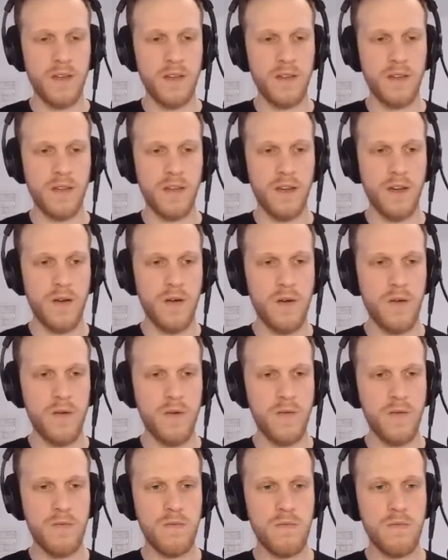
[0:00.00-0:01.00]
Now
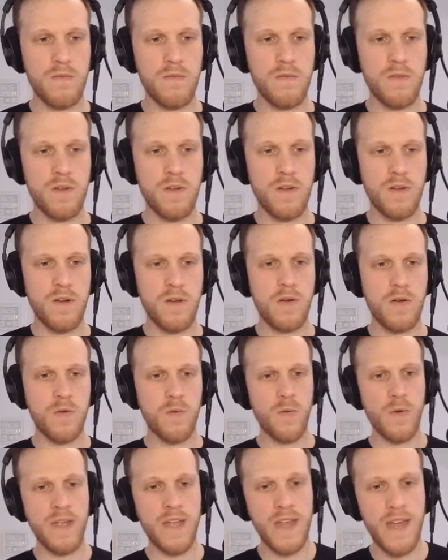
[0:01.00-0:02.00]

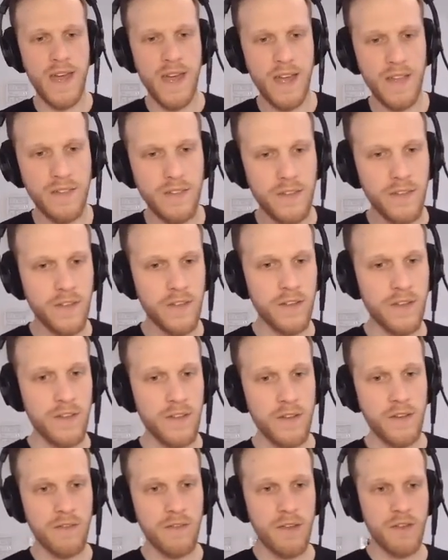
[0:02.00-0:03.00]
we add the
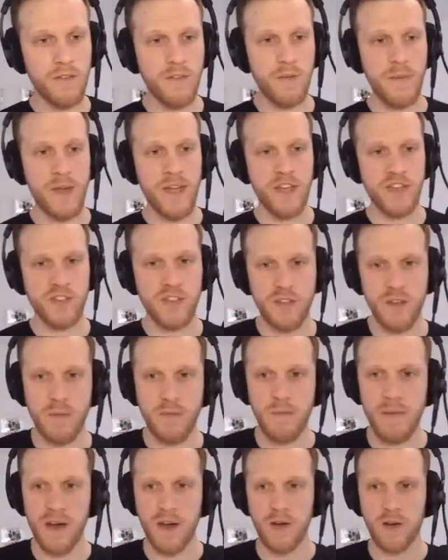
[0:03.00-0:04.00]
information
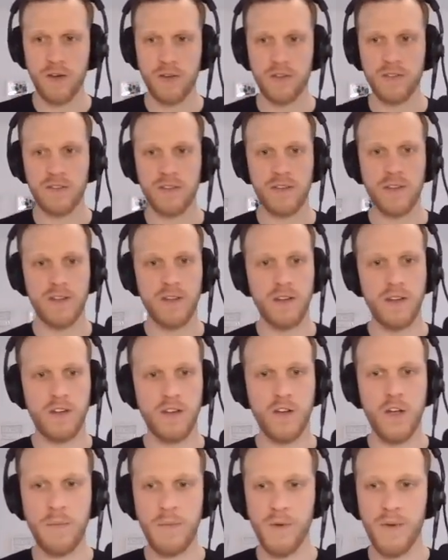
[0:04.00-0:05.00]
about uh,
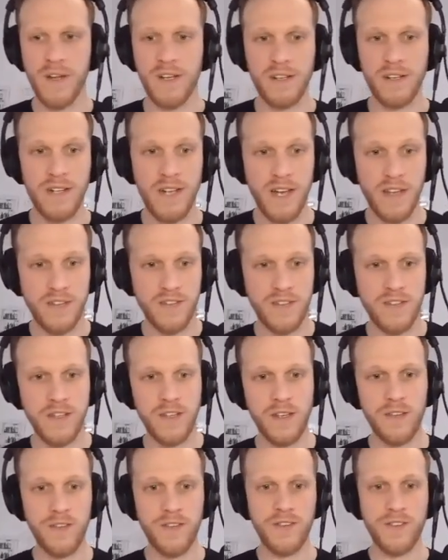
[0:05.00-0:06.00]
copyright and licensing,
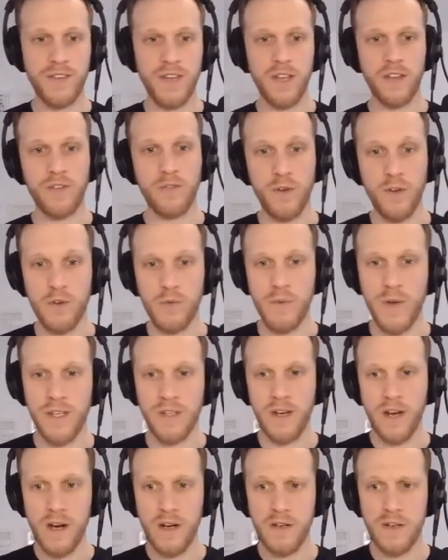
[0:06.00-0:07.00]
in this case for Create
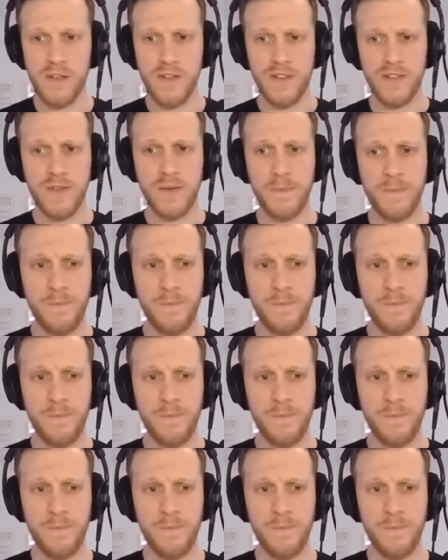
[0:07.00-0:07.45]
Artist,